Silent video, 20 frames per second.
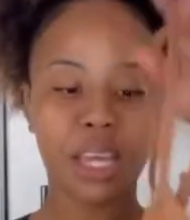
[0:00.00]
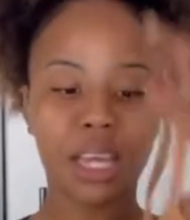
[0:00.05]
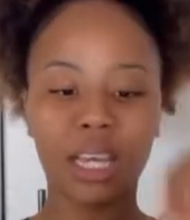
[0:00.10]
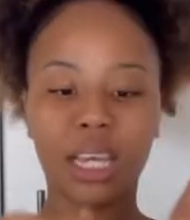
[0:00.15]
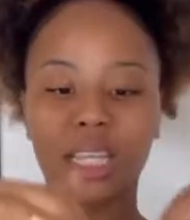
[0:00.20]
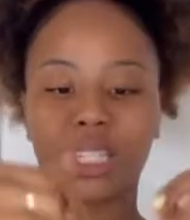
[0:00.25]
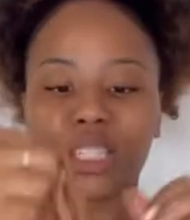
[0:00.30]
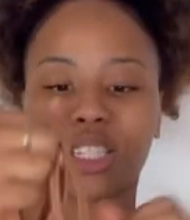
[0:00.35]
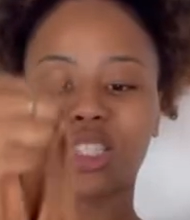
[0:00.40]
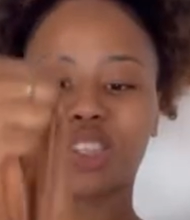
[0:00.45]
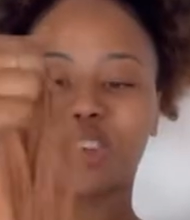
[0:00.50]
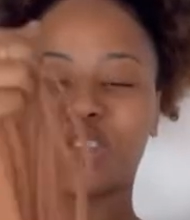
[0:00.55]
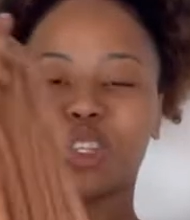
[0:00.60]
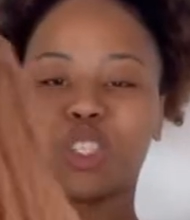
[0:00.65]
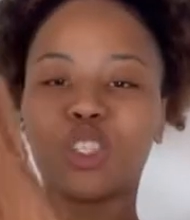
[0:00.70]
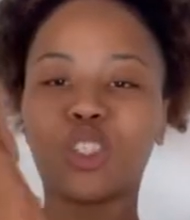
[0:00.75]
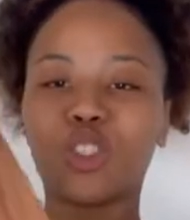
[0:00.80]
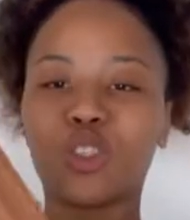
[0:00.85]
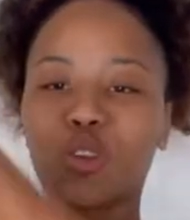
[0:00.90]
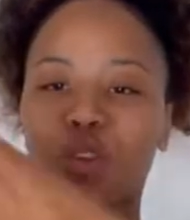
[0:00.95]
it's
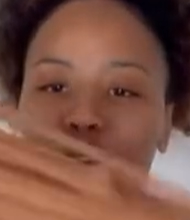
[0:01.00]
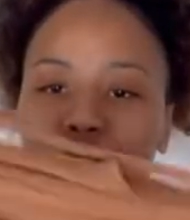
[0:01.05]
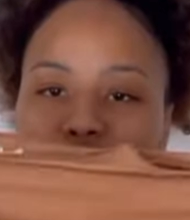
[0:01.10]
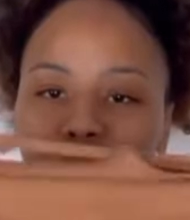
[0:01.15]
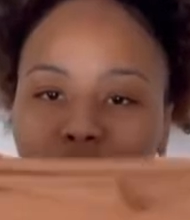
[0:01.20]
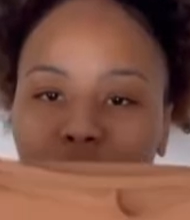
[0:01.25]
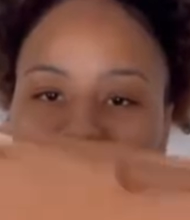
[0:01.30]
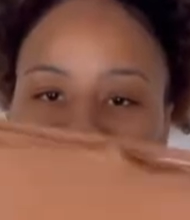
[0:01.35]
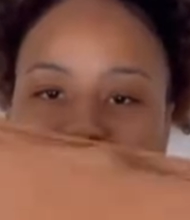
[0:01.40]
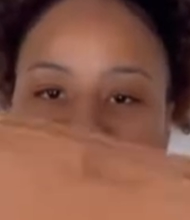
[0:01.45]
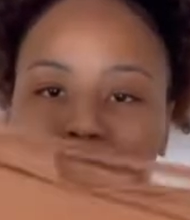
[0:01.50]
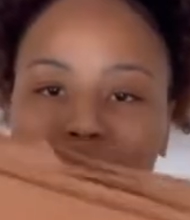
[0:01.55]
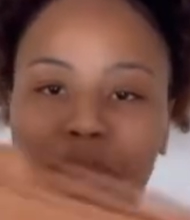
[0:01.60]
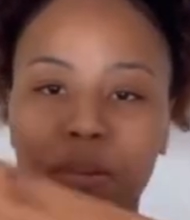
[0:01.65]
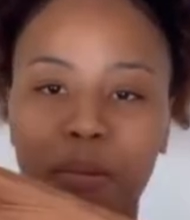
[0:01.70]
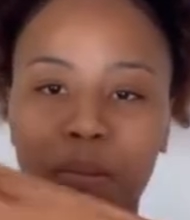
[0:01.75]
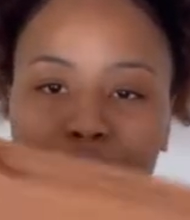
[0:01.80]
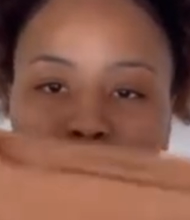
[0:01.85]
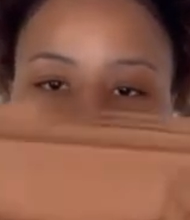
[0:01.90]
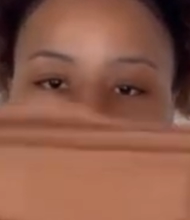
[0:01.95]
crisscross at the
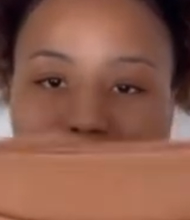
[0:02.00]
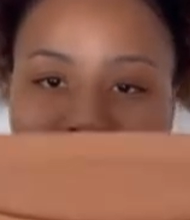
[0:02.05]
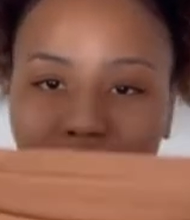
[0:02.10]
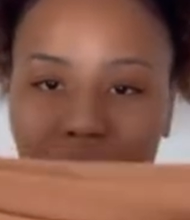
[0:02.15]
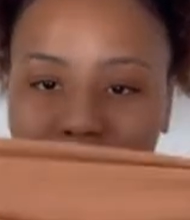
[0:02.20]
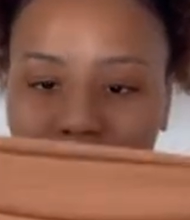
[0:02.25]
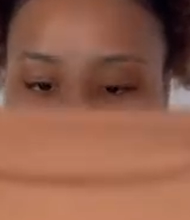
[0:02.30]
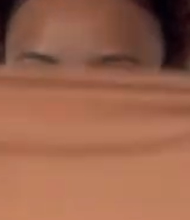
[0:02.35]
back